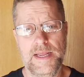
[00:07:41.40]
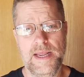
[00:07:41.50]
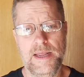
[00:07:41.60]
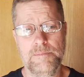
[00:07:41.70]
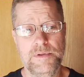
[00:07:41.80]

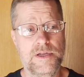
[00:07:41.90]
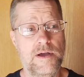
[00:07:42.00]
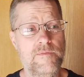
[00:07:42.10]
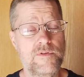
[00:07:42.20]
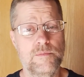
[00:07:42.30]
and be
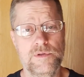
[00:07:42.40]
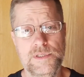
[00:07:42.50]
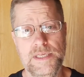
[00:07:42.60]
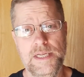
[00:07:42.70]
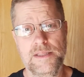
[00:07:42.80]
comfortable
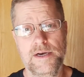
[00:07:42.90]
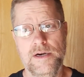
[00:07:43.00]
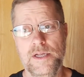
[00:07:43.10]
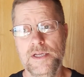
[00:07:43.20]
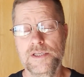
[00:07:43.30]
sitting there.
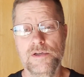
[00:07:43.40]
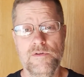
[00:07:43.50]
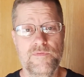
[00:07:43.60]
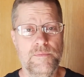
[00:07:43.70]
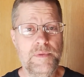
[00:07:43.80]

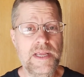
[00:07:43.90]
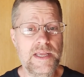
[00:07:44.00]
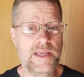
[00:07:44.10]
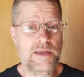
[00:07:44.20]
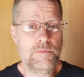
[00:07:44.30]
So for
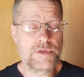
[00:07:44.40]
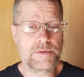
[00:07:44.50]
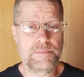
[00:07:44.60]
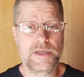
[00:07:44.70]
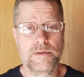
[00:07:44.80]
me, it was
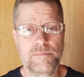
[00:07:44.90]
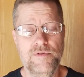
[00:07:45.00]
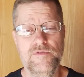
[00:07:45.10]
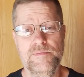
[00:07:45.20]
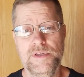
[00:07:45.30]
a big
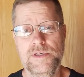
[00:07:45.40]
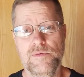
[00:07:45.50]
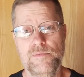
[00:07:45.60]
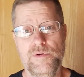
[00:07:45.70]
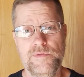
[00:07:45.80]
improvement to
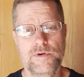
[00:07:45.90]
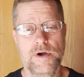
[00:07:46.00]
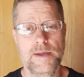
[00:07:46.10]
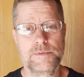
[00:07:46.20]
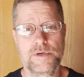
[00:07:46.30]
remove the
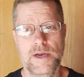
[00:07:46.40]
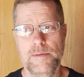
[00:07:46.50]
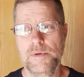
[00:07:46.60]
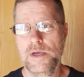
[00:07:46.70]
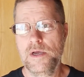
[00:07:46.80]
grab
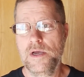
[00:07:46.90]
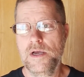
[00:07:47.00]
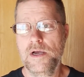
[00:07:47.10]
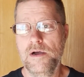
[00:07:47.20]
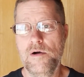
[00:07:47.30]
strap.
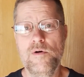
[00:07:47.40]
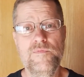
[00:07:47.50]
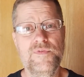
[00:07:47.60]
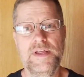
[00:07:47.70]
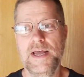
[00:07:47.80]

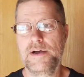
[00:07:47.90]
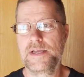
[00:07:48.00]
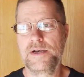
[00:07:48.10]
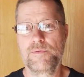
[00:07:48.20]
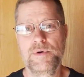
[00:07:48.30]
Hopefully I'll
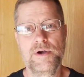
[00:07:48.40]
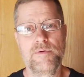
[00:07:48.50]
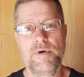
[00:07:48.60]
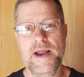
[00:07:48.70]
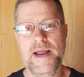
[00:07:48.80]
get a rear
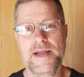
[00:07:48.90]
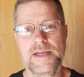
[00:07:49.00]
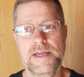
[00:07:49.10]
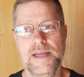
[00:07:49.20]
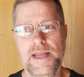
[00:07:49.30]

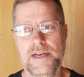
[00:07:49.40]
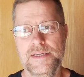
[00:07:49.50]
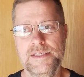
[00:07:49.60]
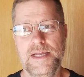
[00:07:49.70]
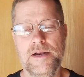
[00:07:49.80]
rack
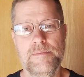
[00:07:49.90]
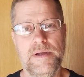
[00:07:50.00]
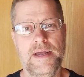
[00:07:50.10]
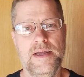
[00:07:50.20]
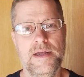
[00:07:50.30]
and
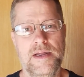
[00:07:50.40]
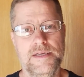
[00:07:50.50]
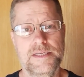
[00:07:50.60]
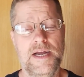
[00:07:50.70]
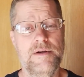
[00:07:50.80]
saddlebag
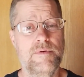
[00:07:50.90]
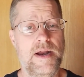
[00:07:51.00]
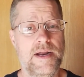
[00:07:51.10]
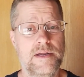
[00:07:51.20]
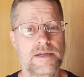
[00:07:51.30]
and side
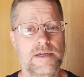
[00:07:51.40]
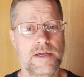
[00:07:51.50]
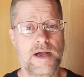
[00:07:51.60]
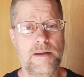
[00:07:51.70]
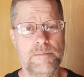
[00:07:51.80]
rack
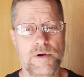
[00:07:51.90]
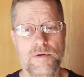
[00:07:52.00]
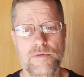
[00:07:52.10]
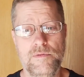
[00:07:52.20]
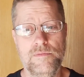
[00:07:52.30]

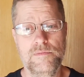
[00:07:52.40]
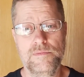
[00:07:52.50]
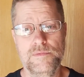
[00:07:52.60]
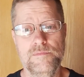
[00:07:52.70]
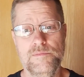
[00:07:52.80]
combo
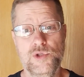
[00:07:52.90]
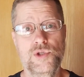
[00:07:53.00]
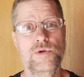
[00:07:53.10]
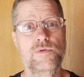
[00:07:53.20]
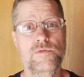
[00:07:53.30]

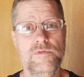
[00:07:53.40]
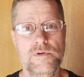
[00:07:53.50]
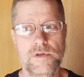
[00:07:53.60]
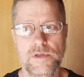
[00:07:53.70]
soon.